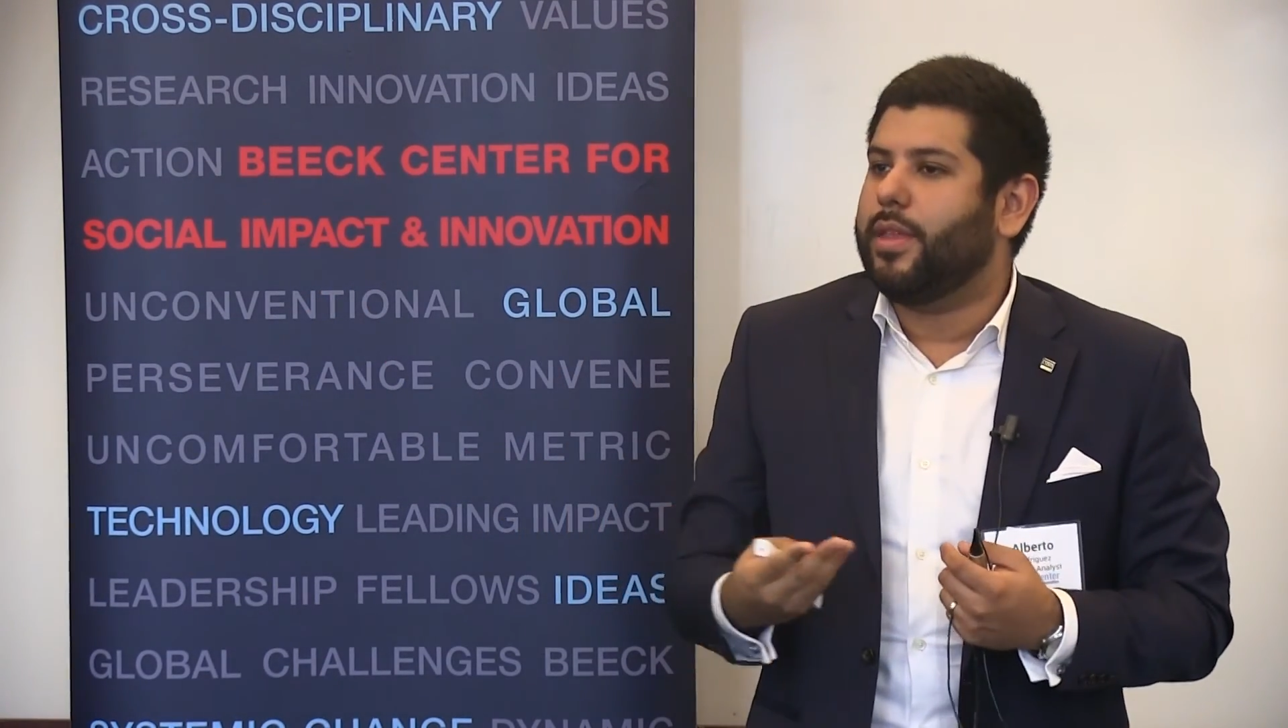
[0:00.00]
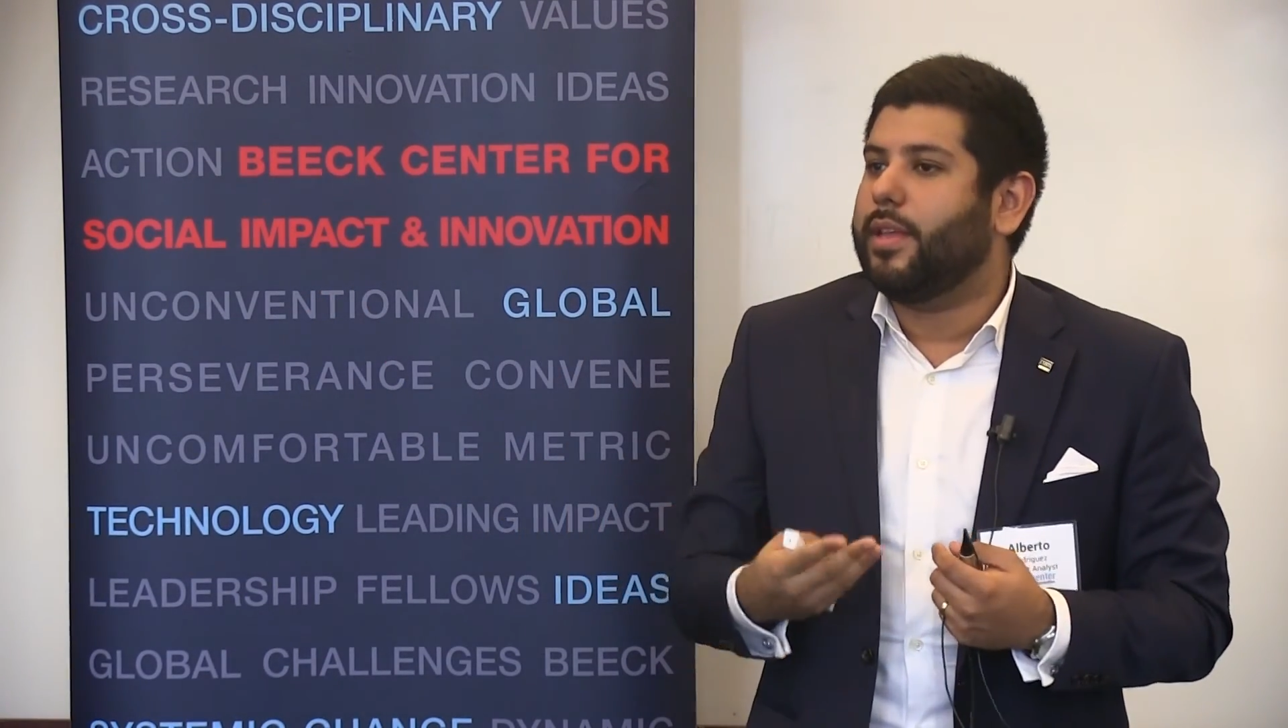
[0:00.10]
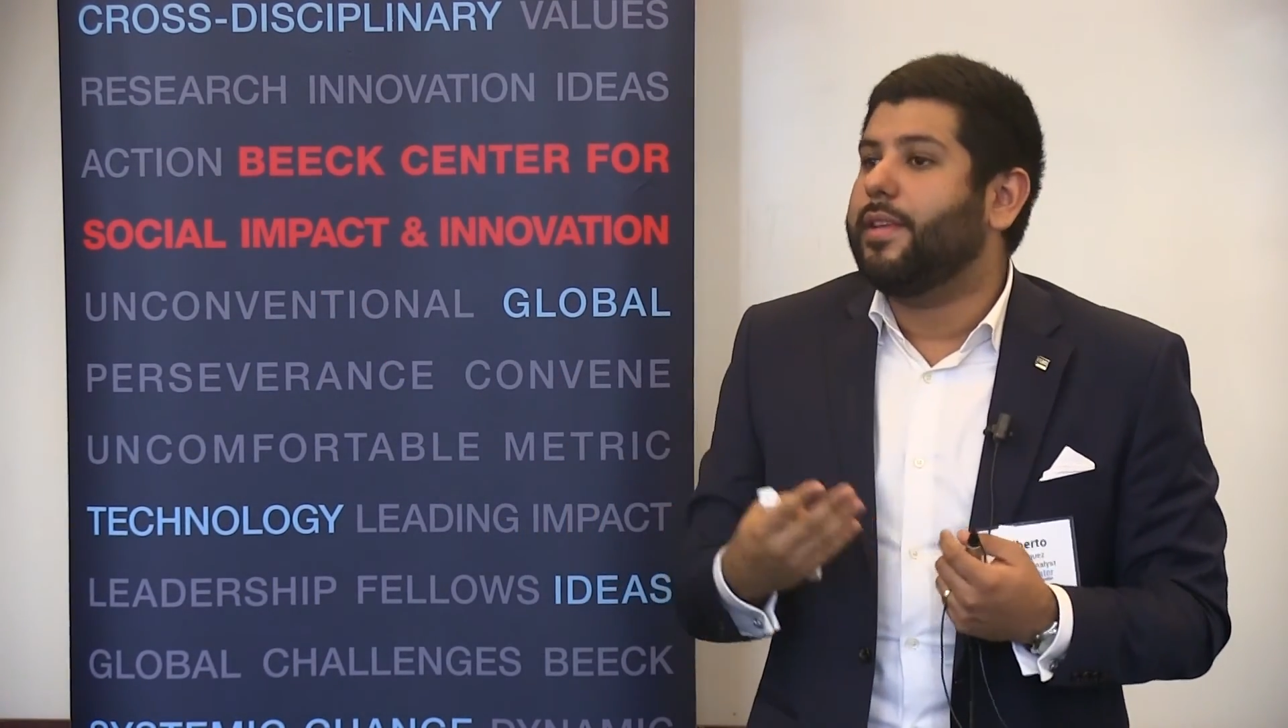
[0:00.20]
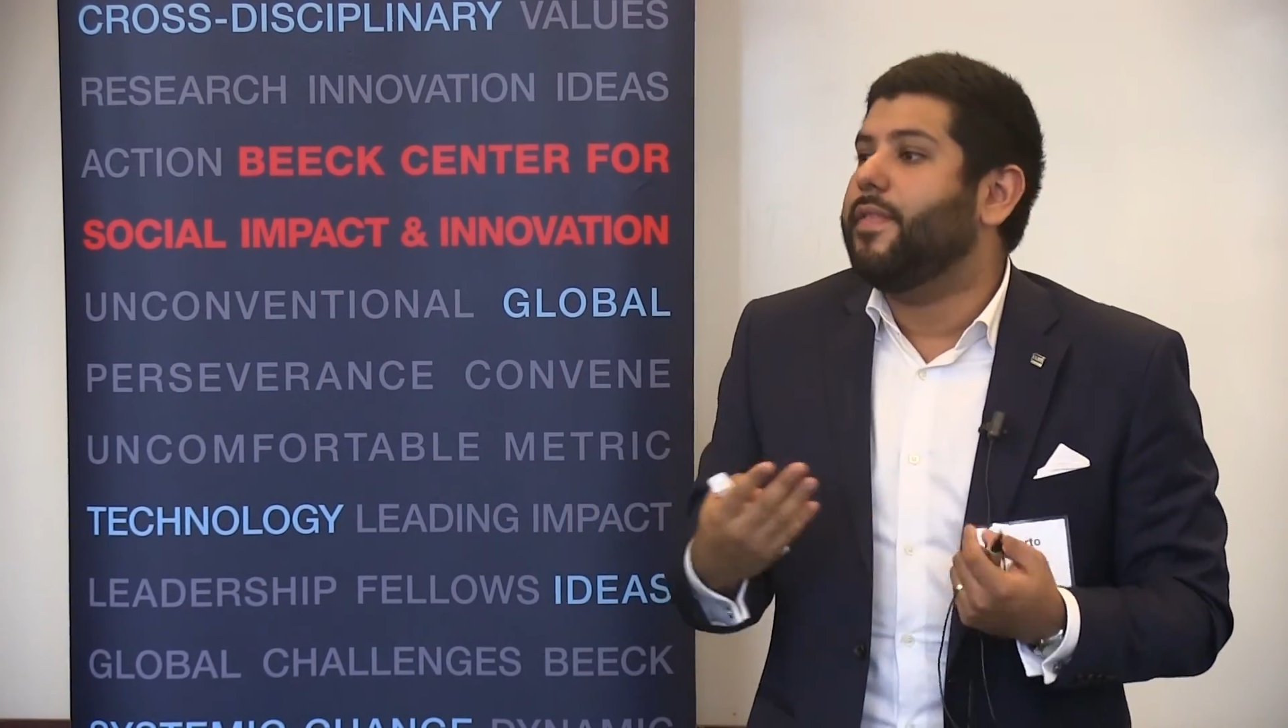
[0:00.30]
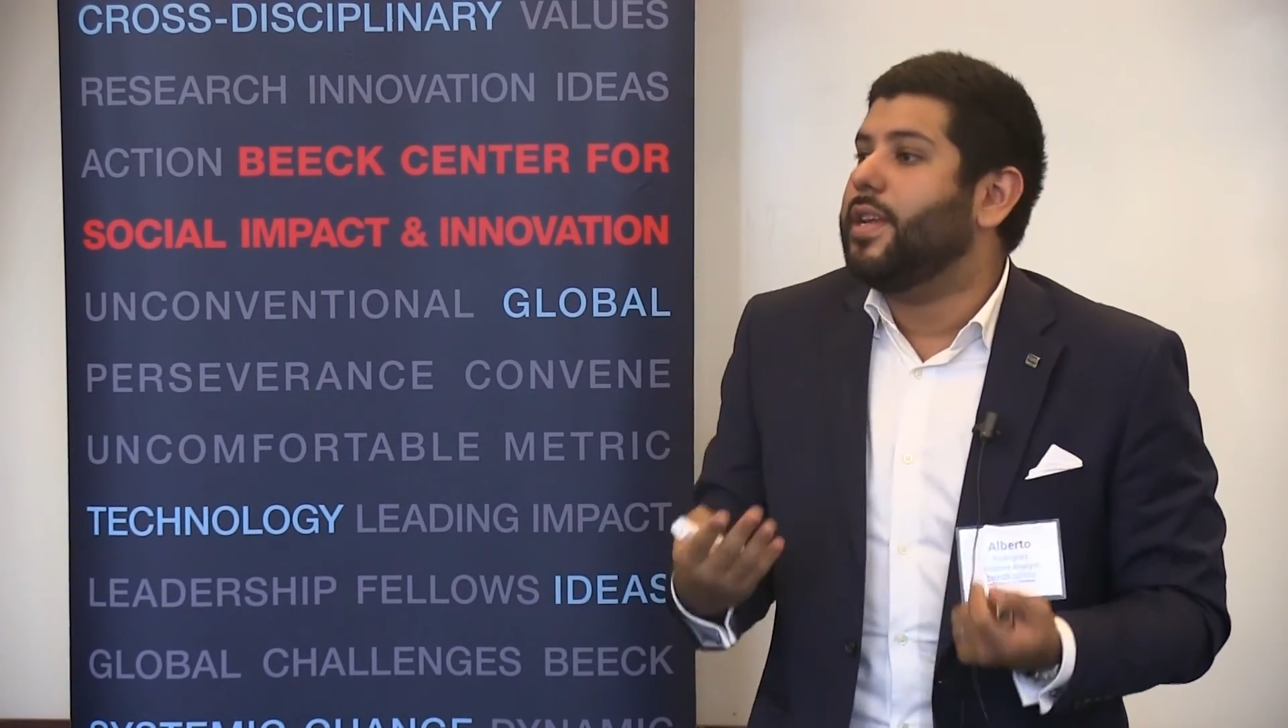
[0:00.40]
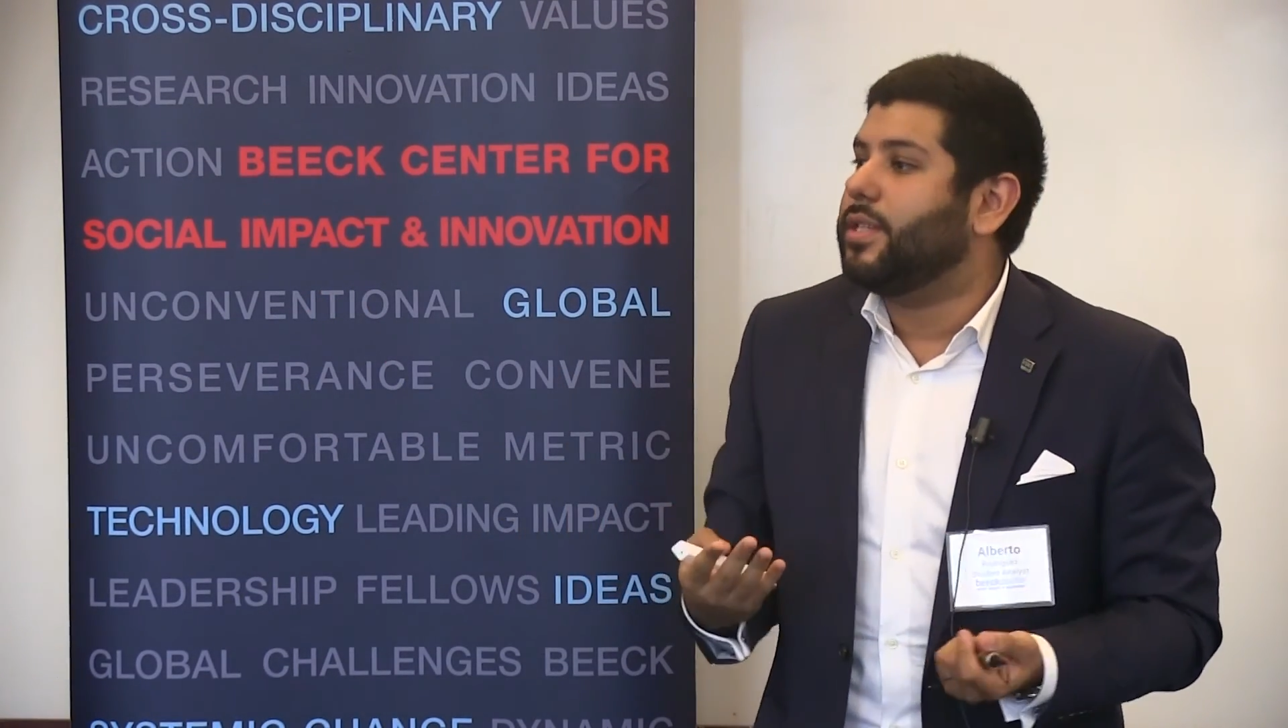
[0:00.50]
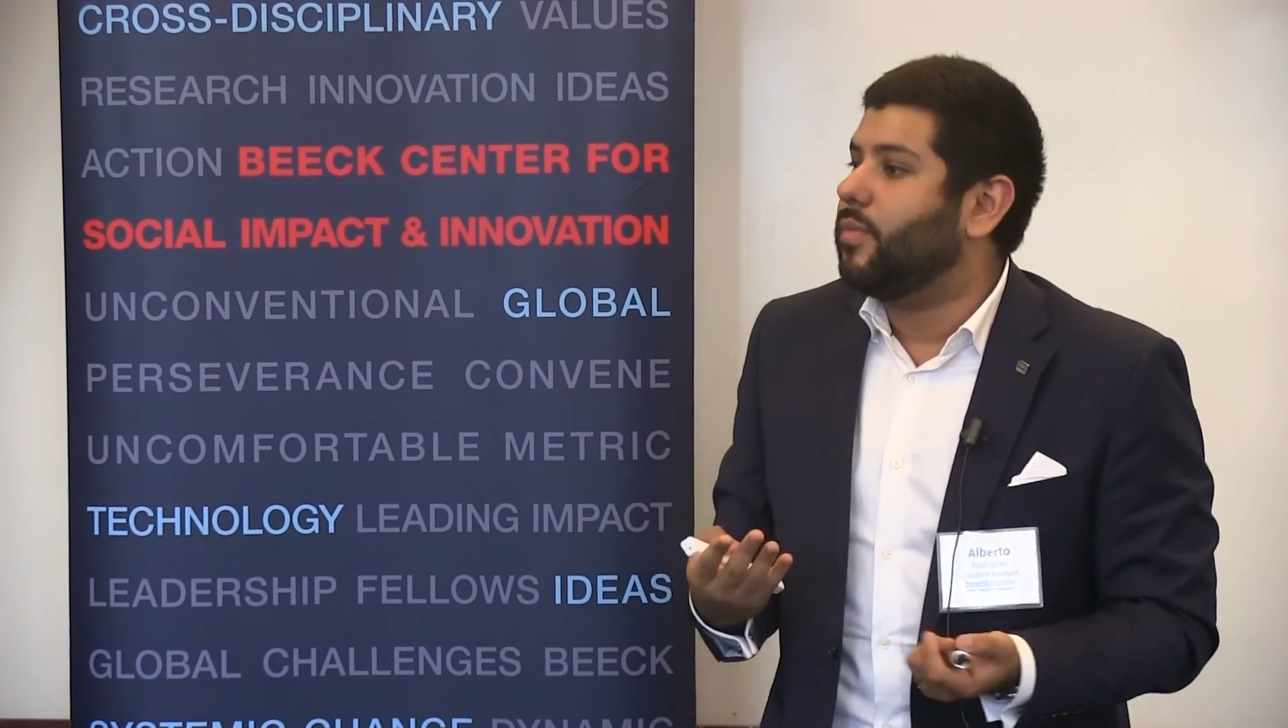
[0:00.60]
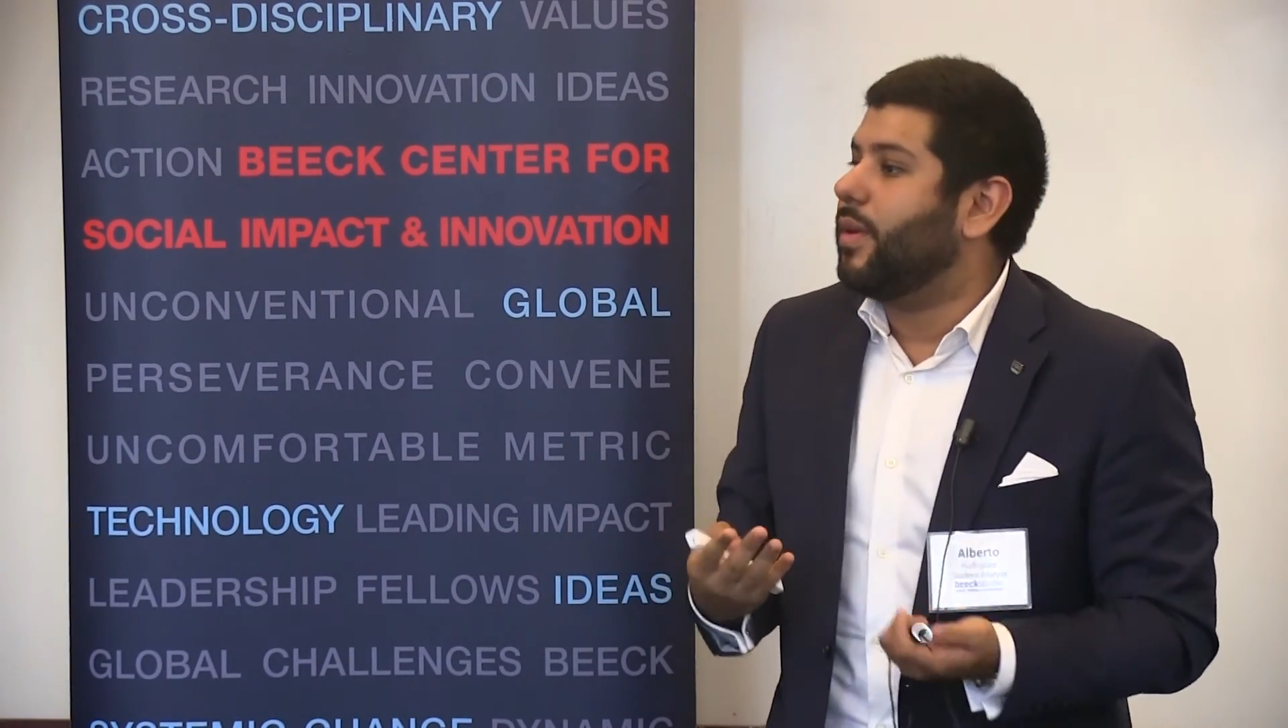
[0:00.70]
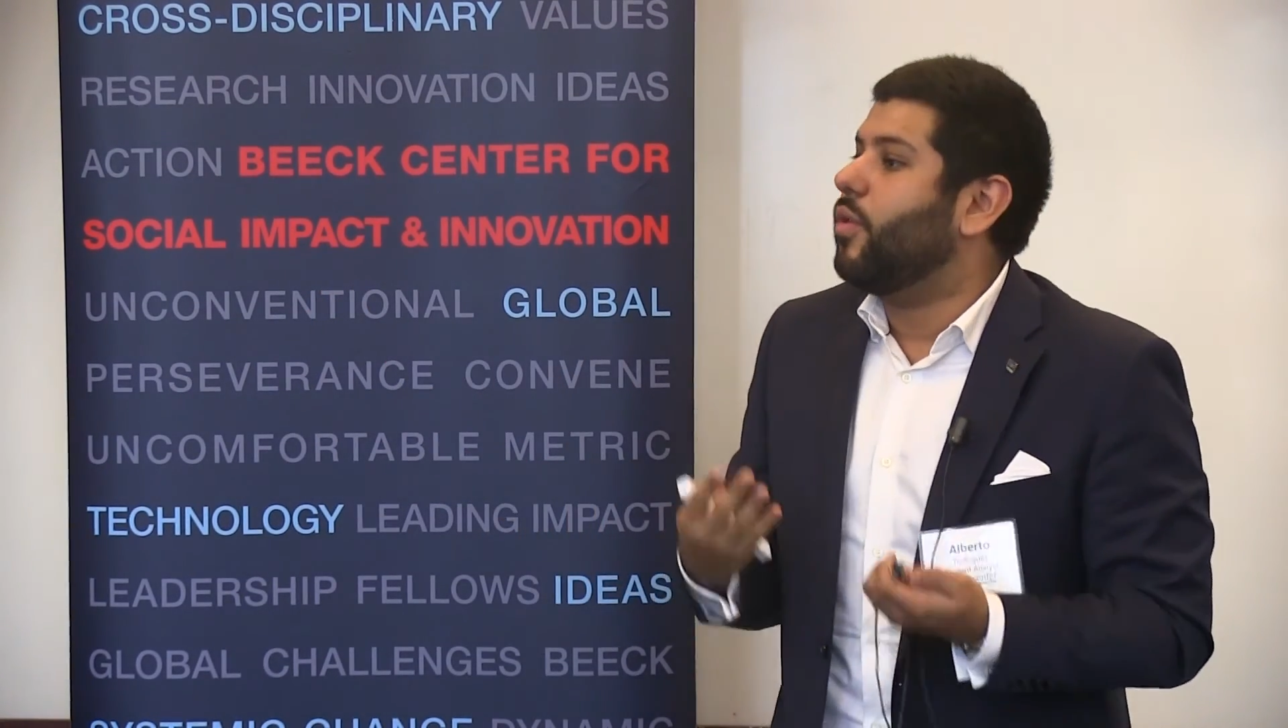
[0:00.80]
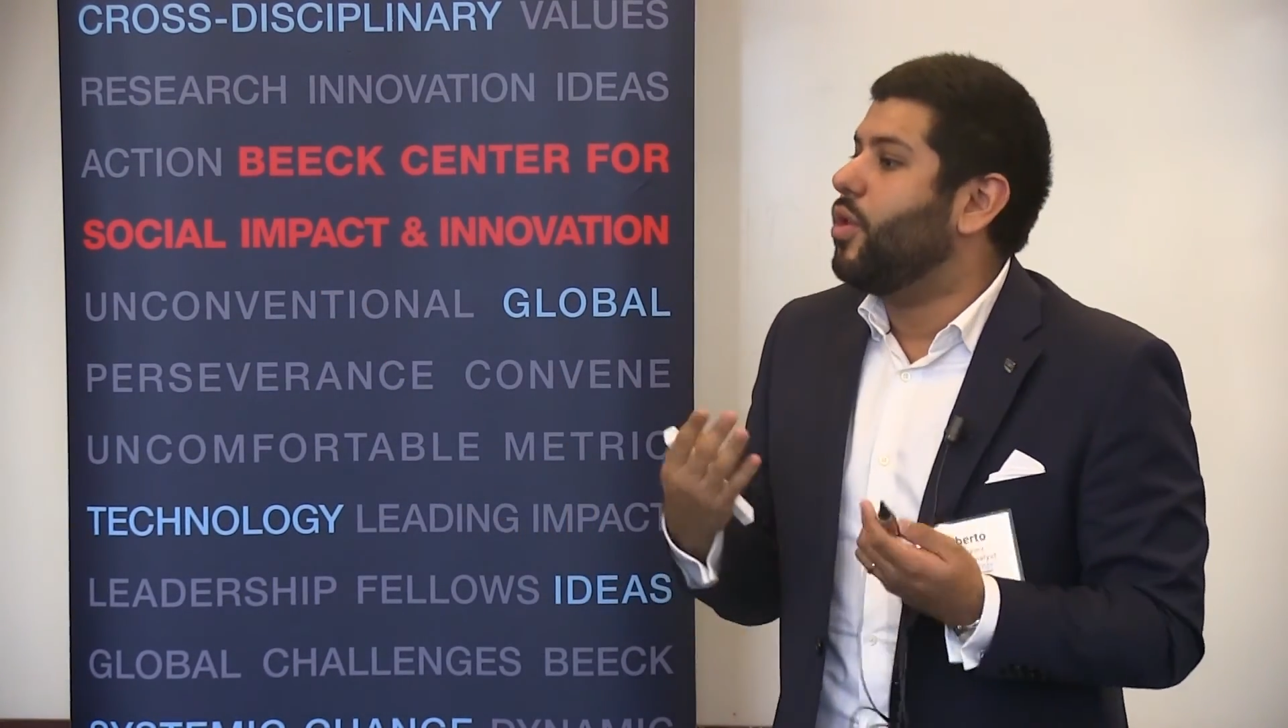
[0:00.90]
with a
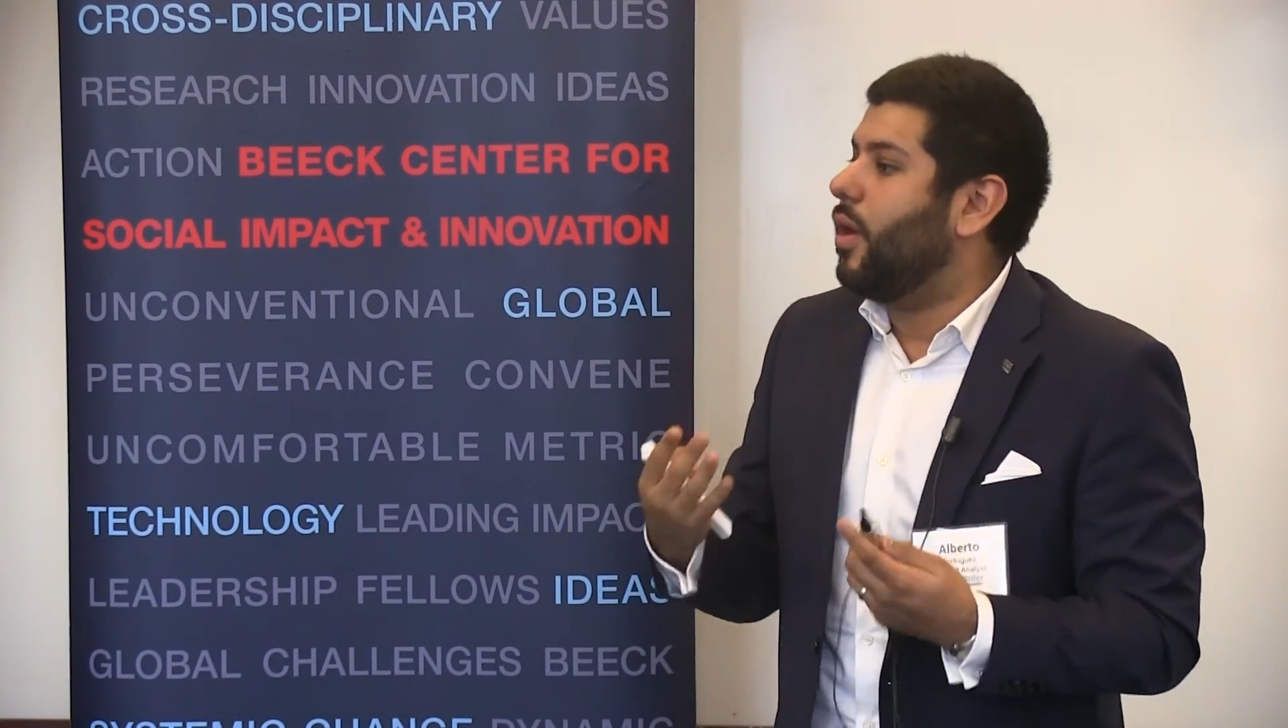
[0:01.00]
definition what,